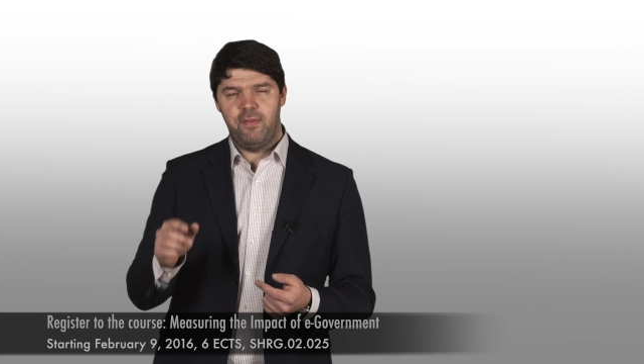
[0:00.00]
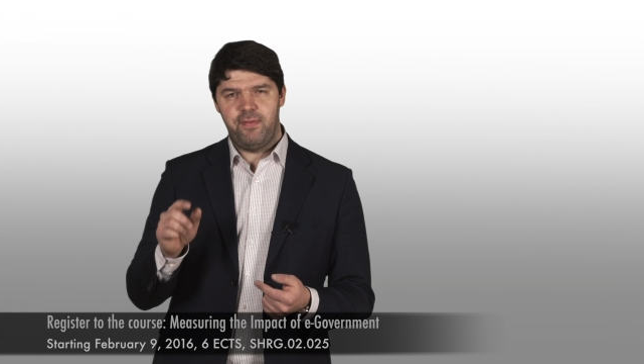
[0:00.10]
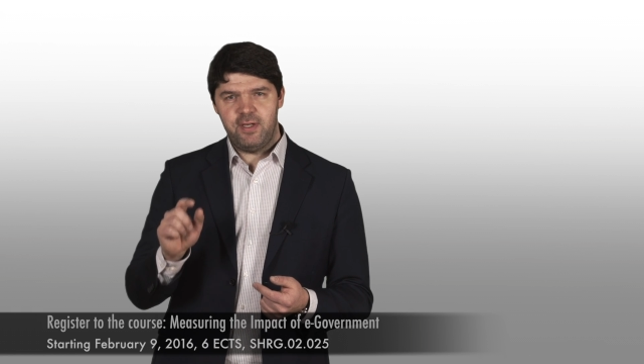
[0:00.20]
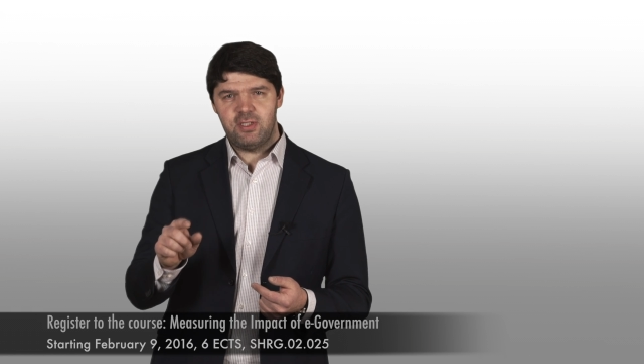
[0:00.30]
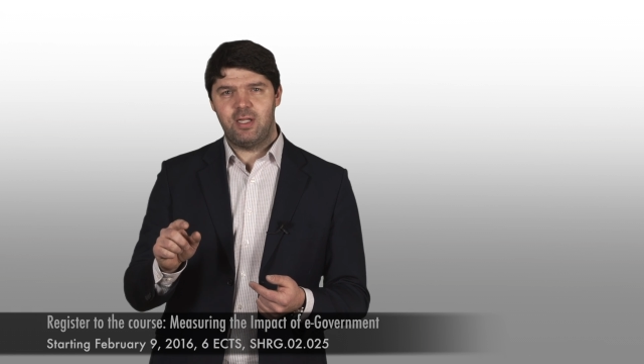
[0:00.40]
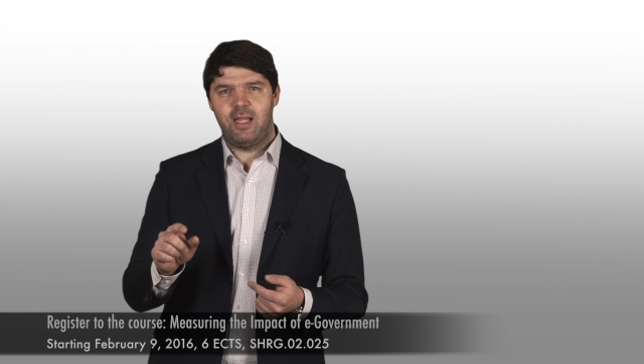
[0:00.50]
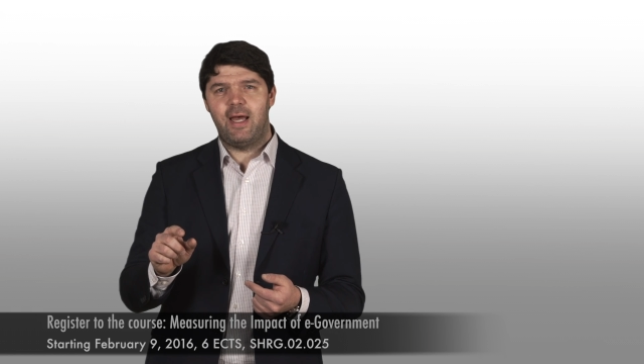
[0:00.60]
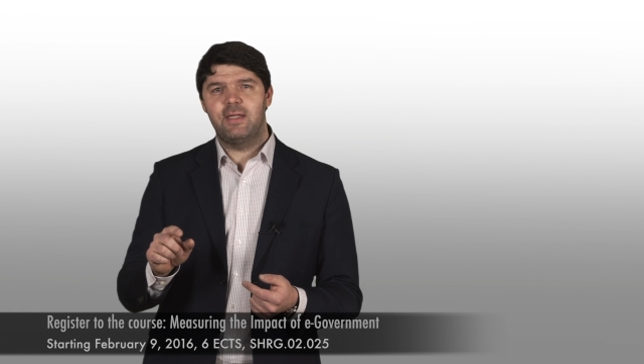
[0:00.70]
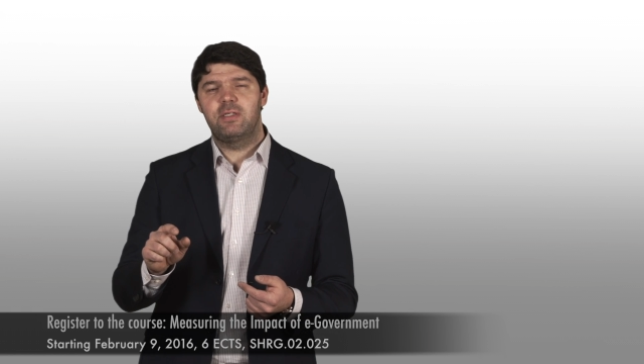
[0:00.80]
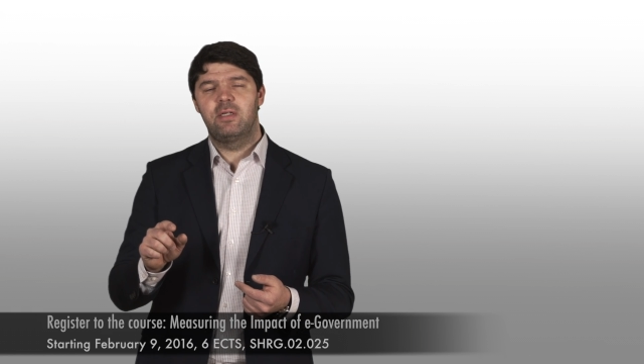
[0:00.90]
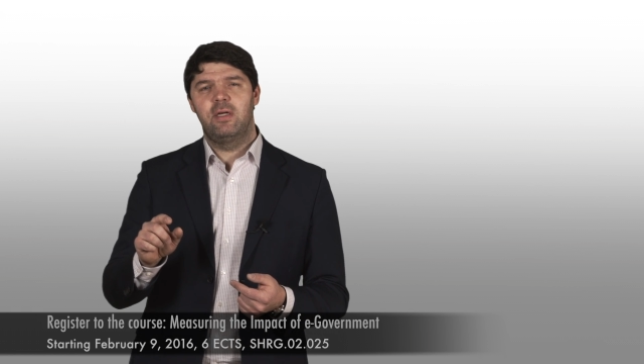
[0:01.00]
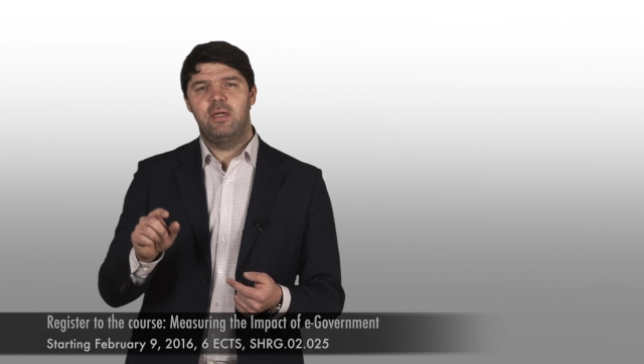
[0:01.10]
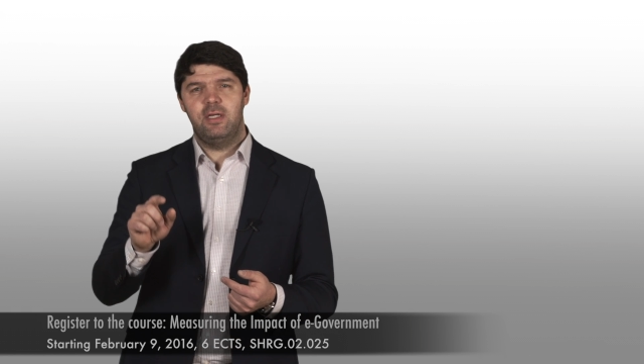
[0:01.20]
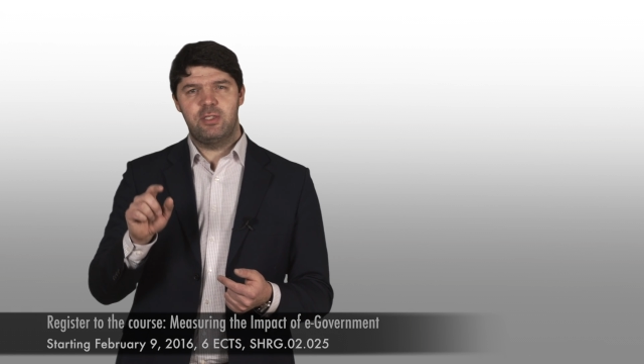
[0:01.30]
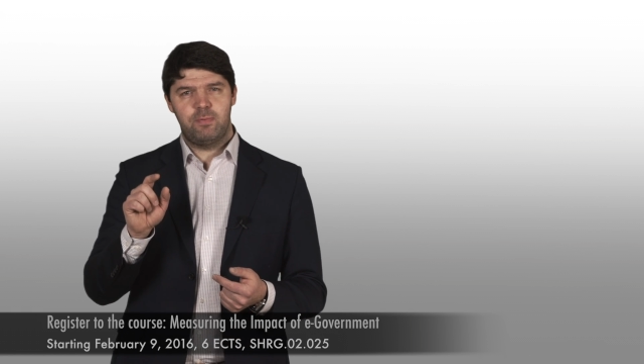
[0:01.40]
this class
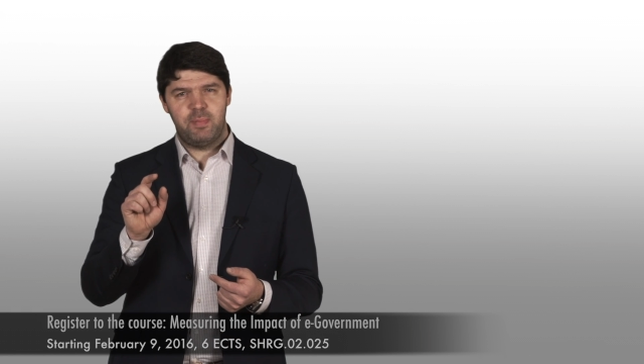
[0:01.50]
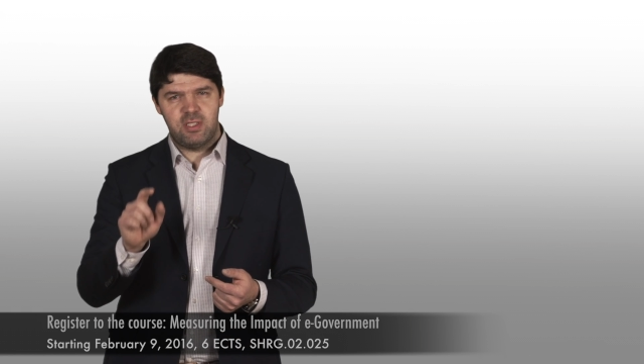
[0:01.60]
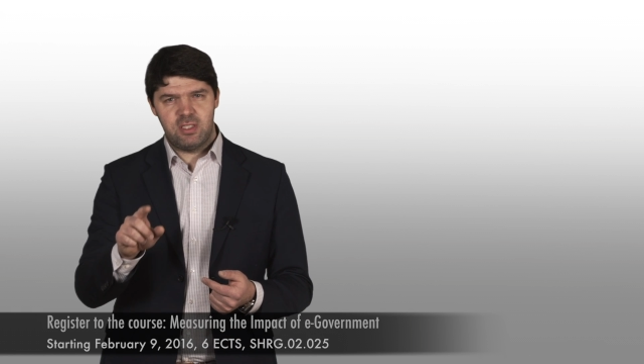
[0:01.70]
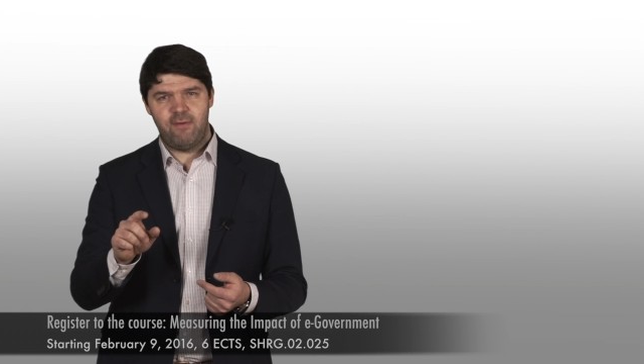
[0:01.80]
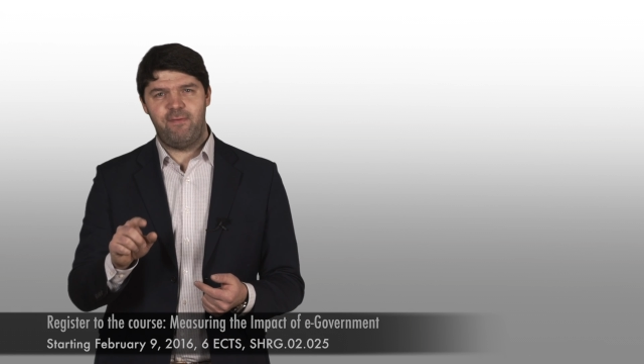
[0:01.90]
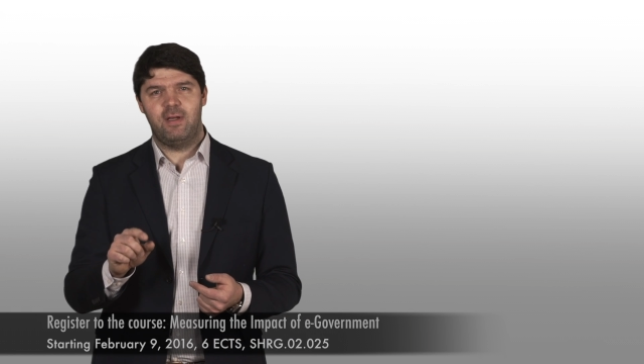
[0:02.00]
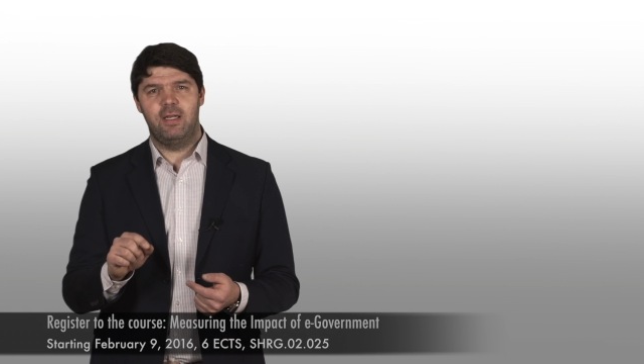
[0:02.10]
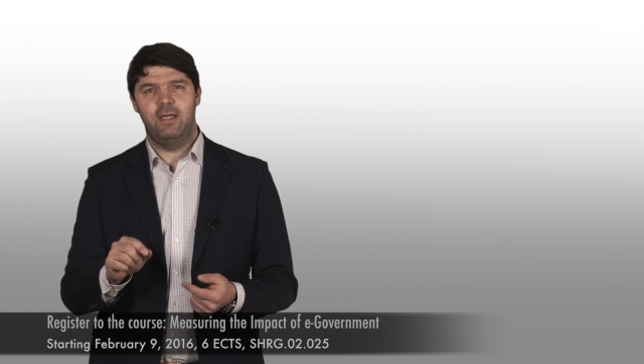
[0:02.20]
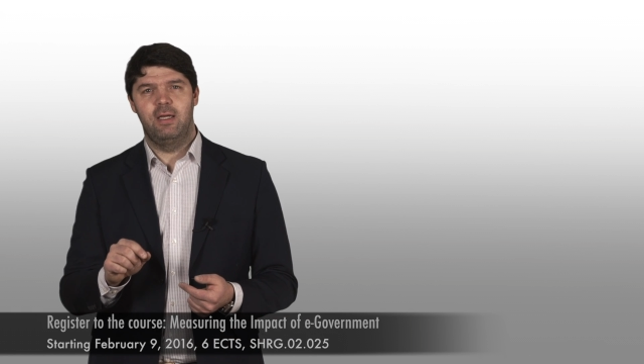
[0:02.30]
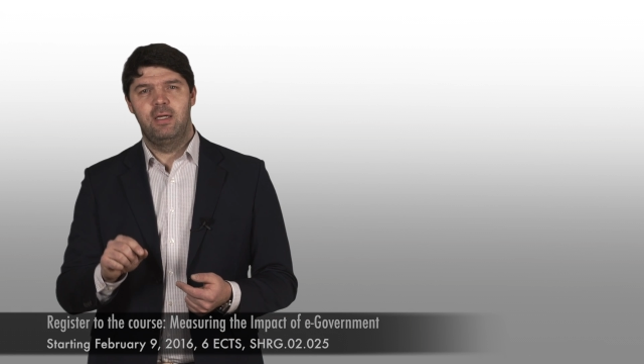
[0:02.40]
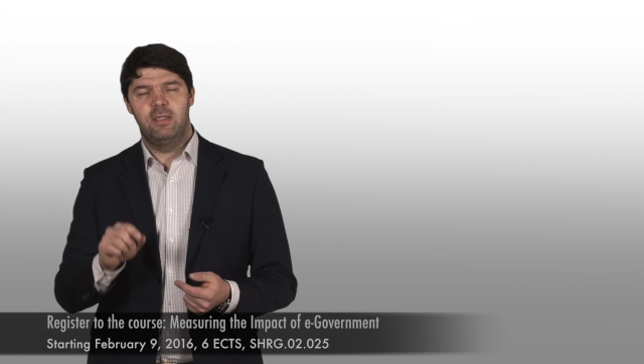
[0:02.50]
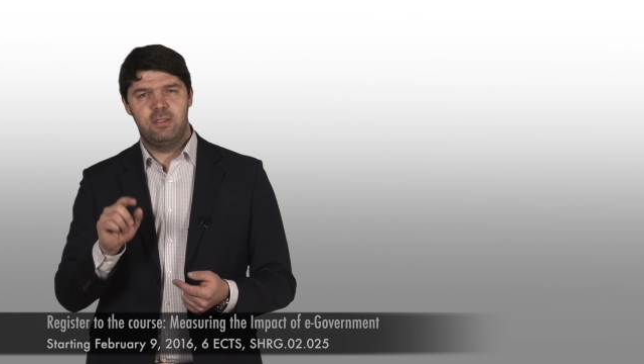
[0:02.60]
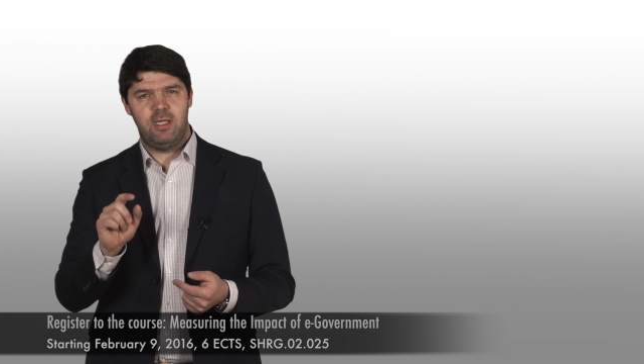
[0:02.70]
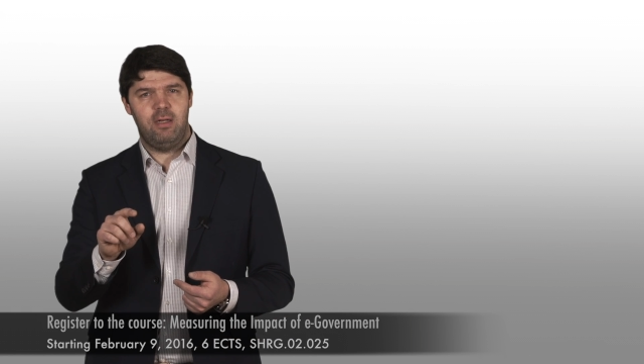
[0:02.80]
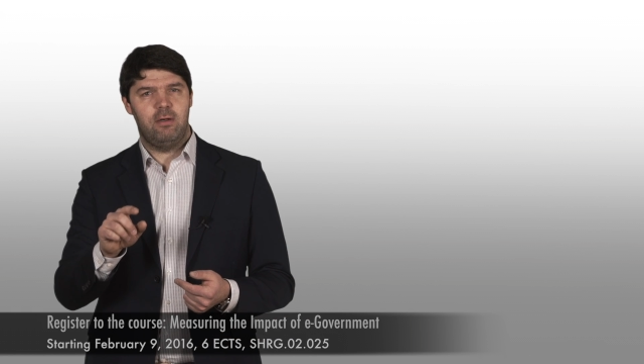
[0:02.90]
is specifically
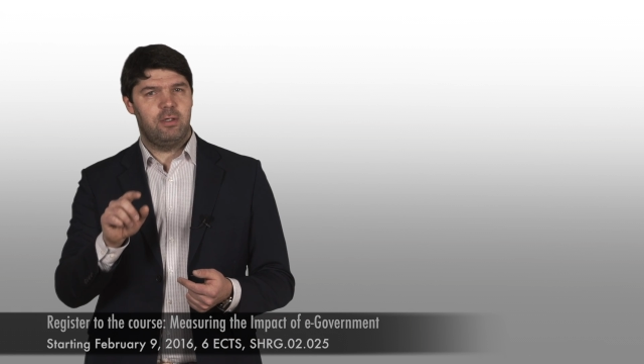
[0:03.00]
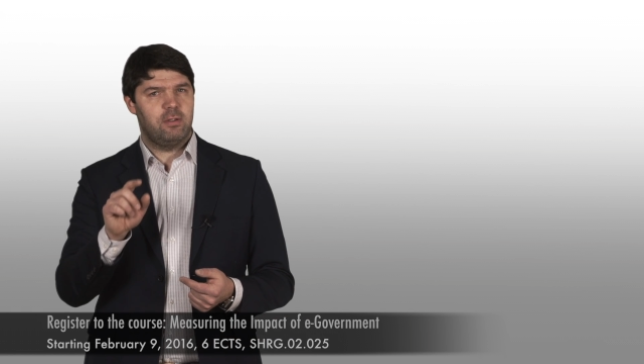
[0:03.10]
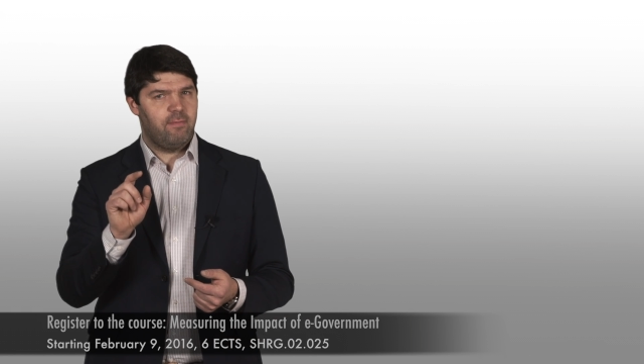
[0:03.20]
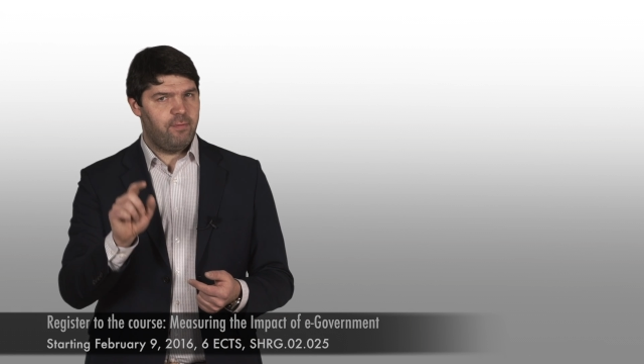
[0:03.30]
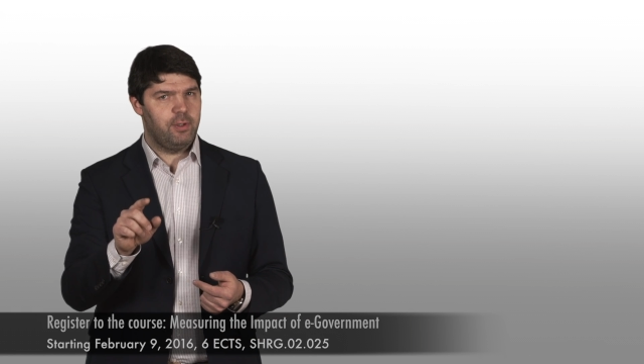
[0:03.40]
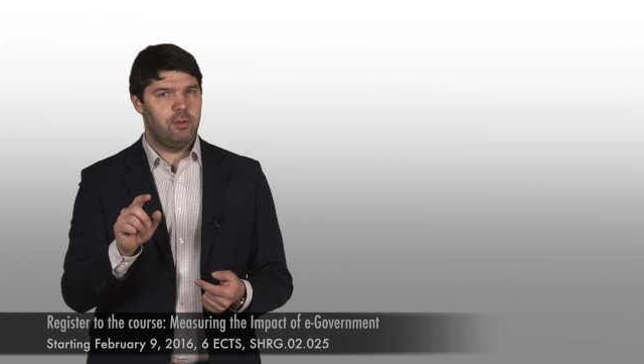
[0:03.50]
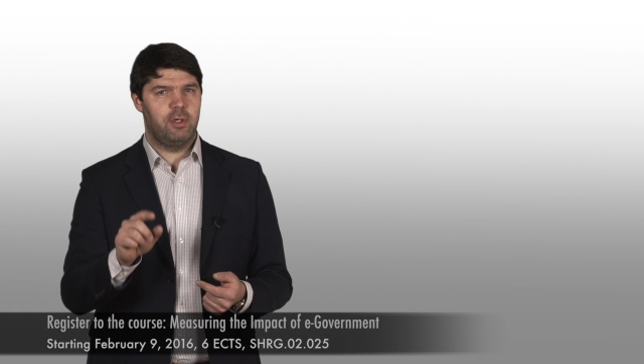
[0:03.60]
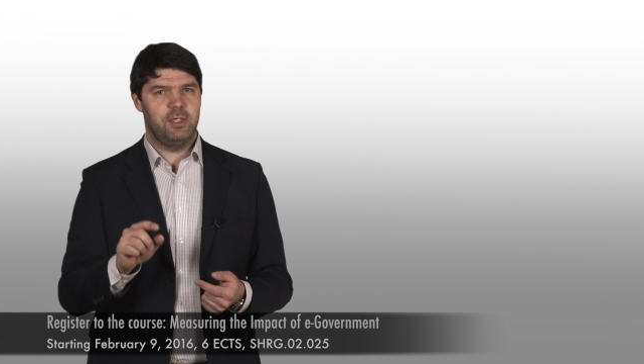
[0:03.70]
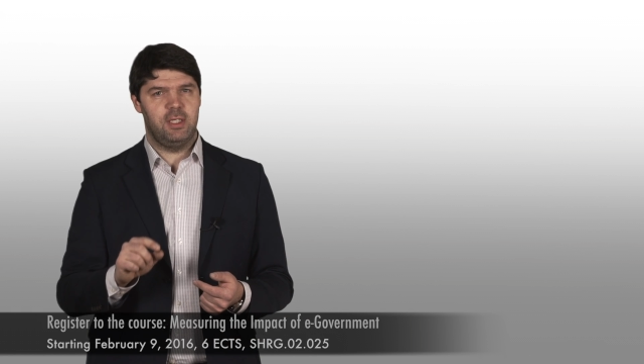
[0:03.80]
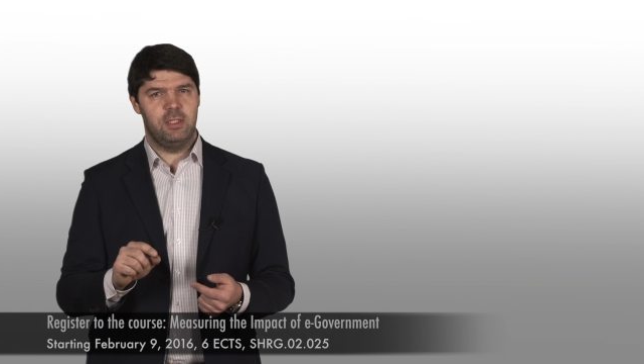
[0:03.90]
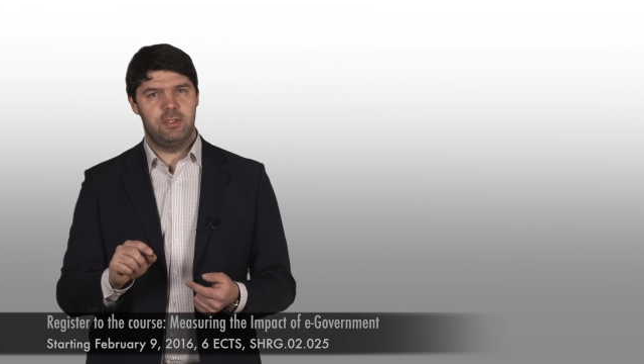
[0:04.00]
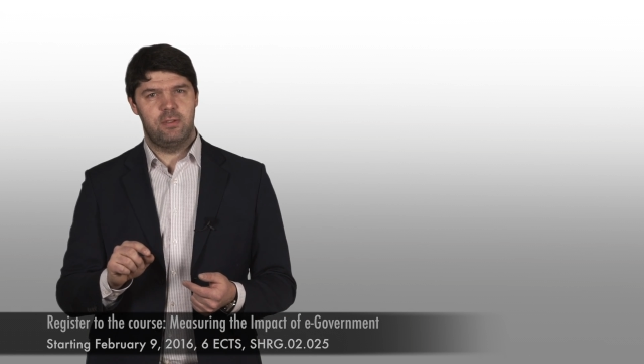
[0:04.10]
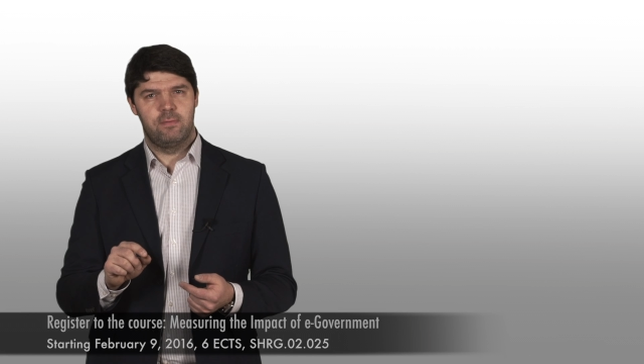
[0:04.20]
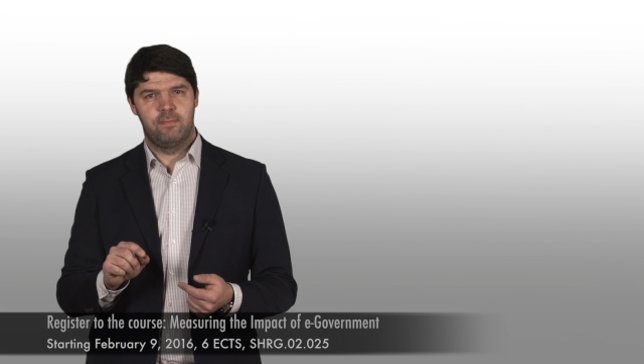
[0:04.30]
tailored for your needs.